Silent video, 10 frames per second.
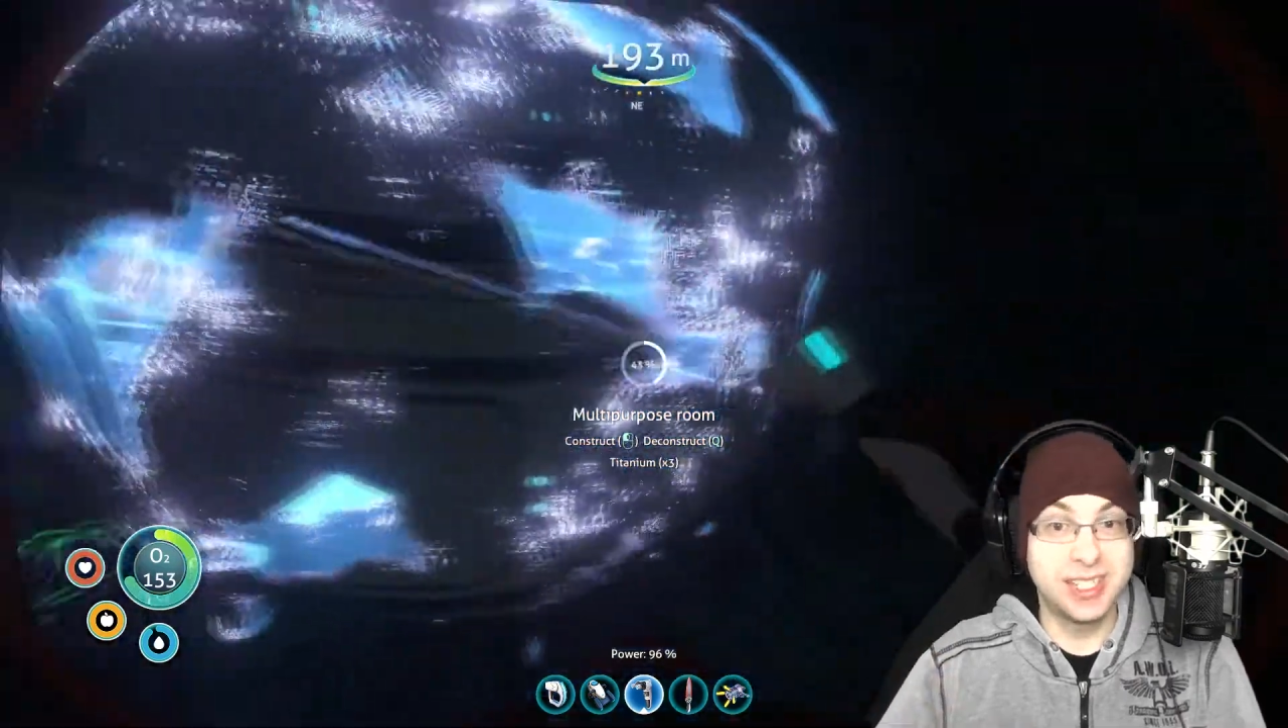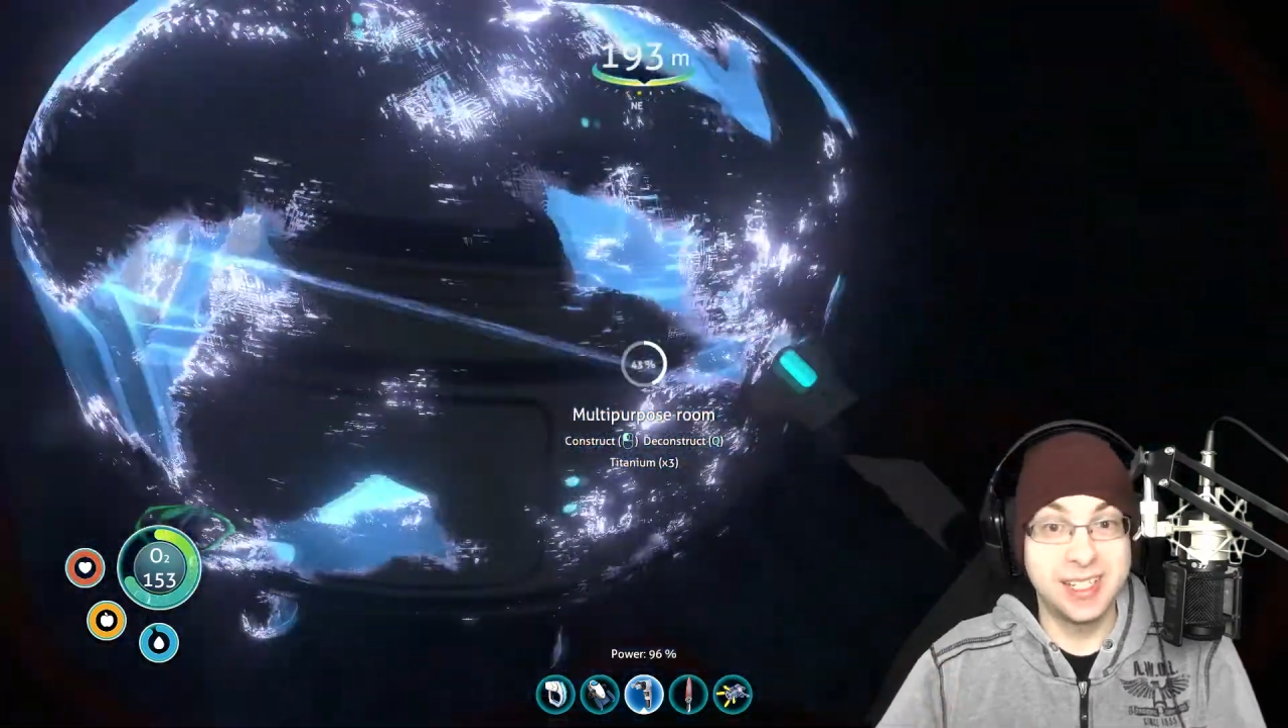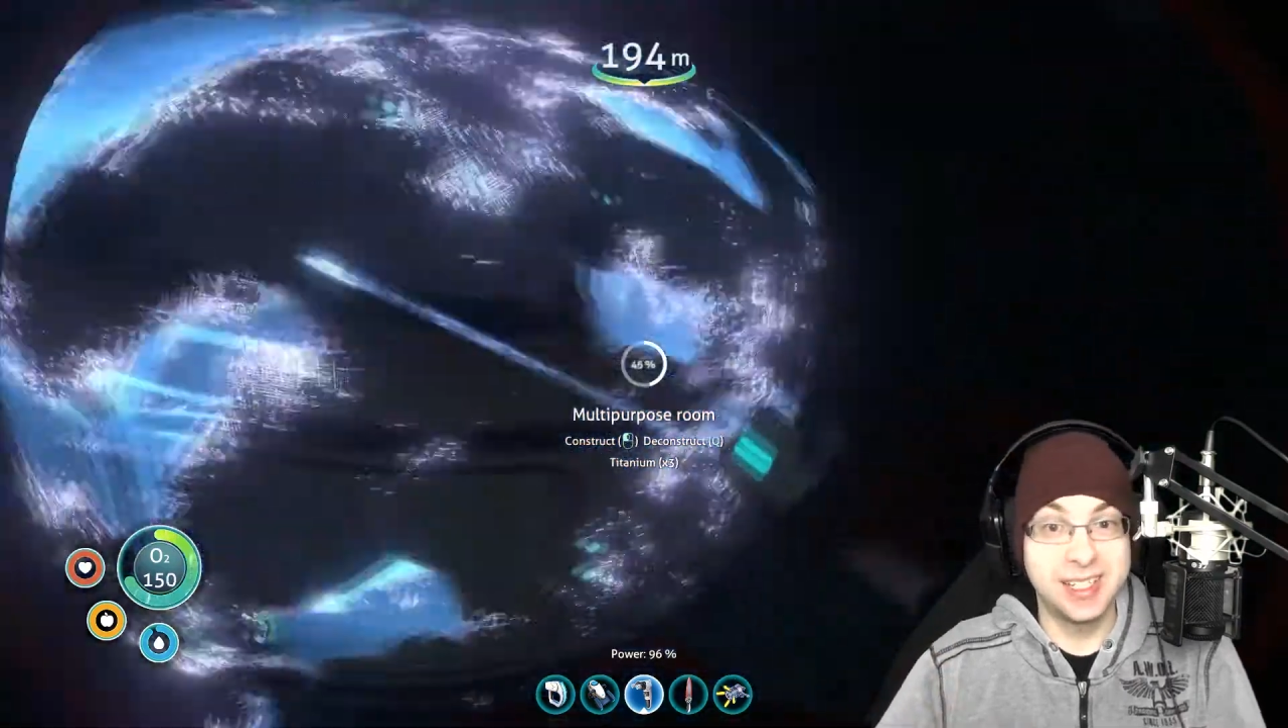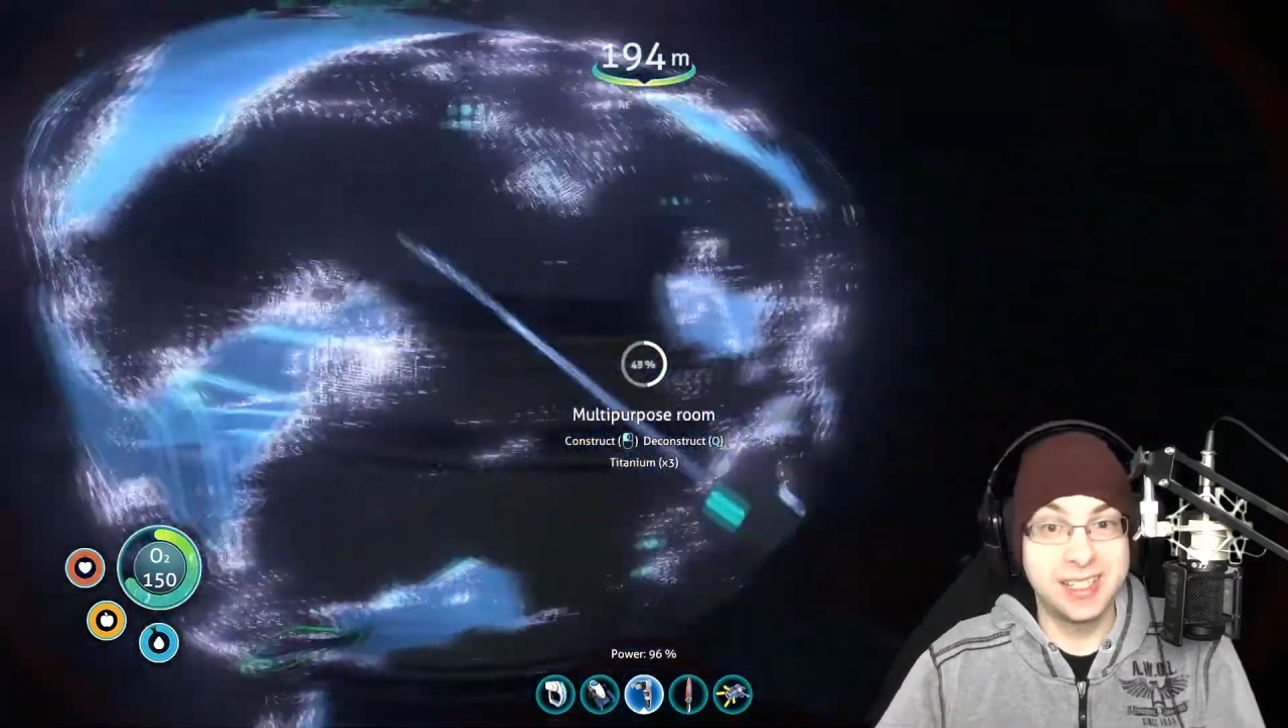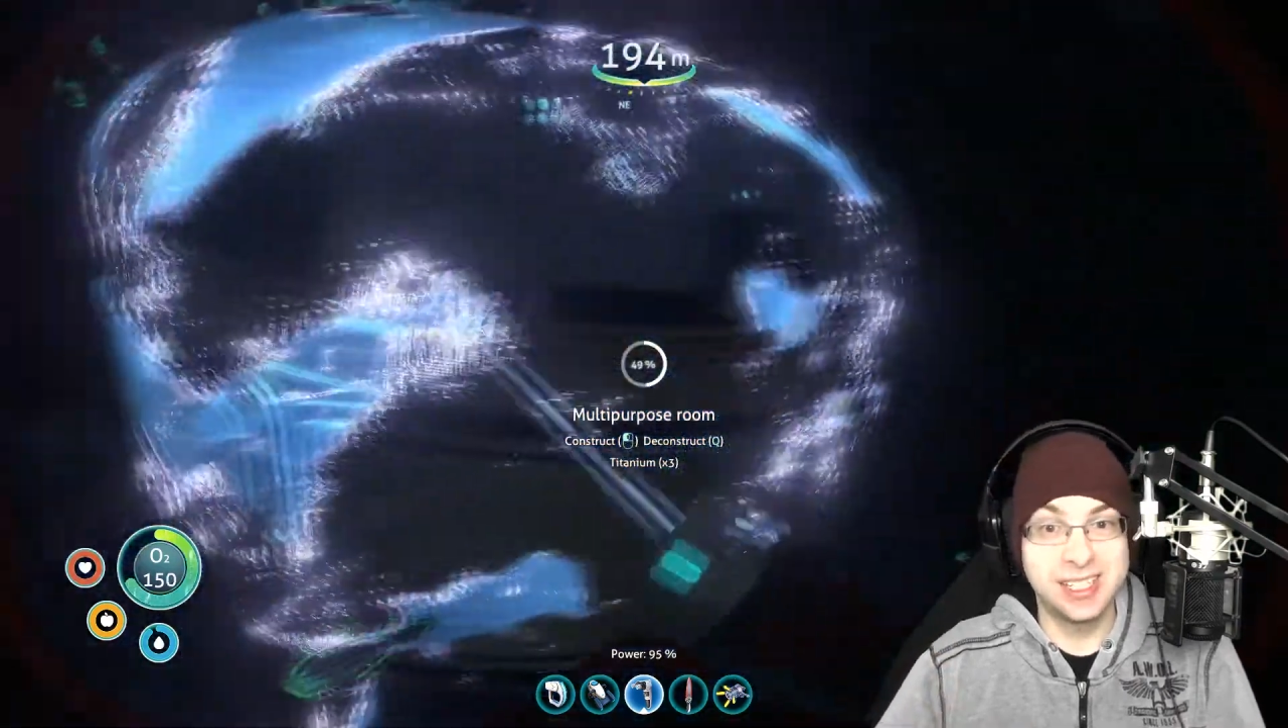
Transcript: a